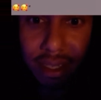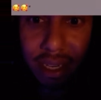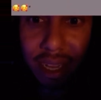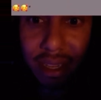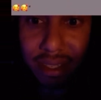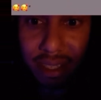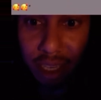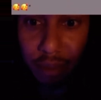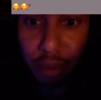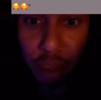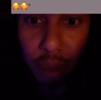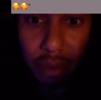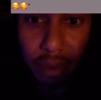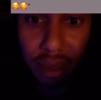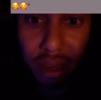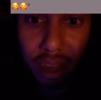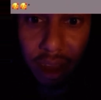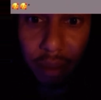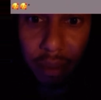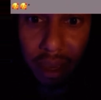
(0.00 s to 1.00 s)
And I see people in
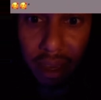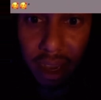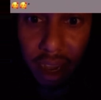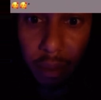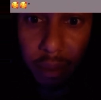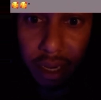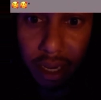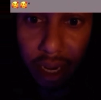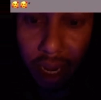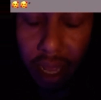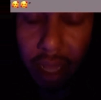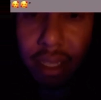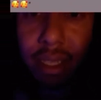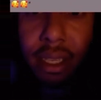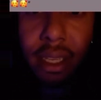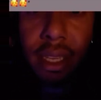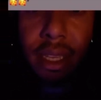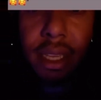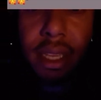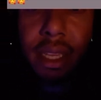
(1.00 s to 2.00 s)
the comment commenting that.
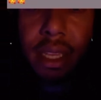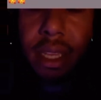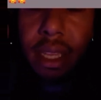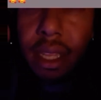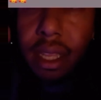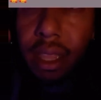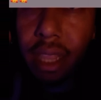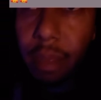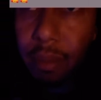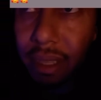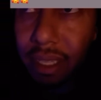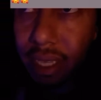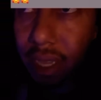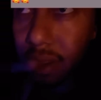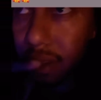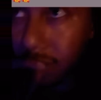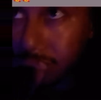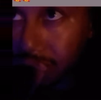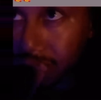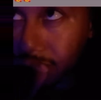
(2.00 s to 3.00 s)
Let me
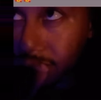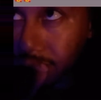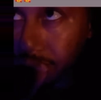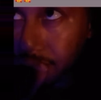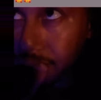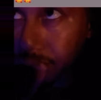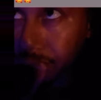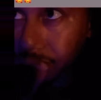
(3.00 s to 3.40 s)
tell you this.